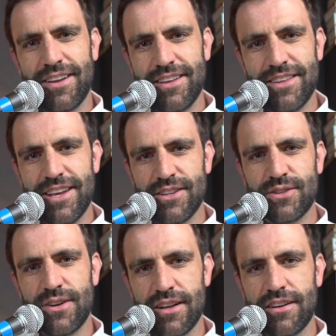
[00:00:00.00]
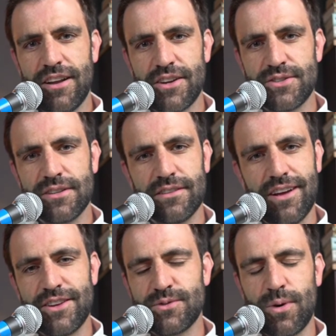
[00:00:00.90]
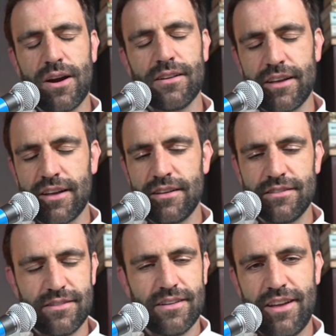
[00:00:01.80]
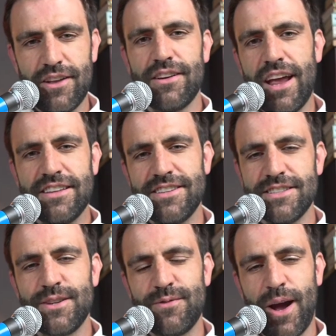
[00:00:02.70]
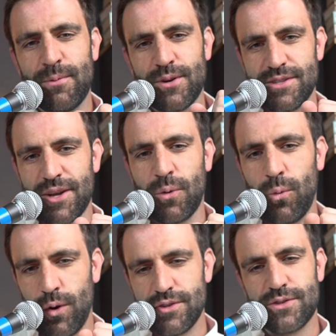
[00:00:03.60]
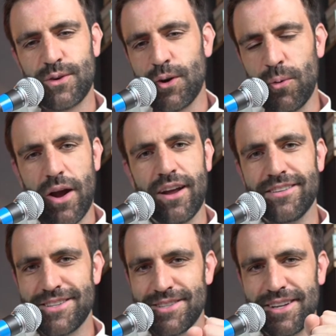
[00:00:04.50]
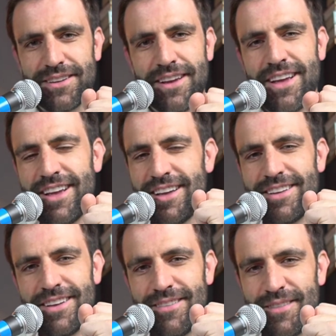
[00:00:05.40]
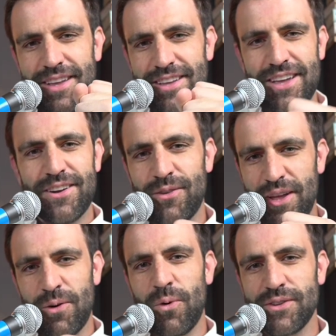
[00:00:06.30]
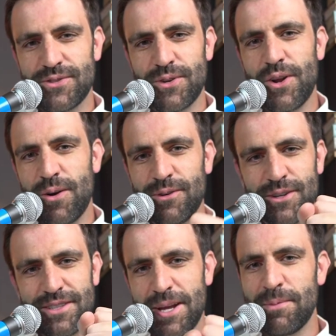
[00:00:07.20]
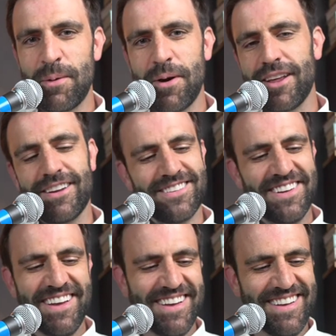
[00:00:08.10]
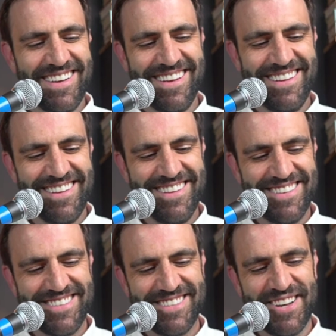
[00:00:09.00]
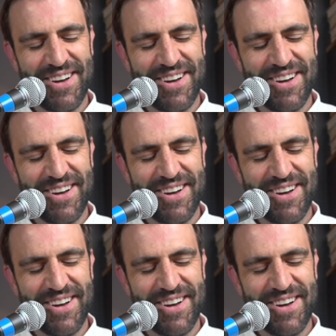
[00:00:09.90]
internet connection, I swear, like AT&T fiber is like 1 street away. Just like get 1 street over, take my money. So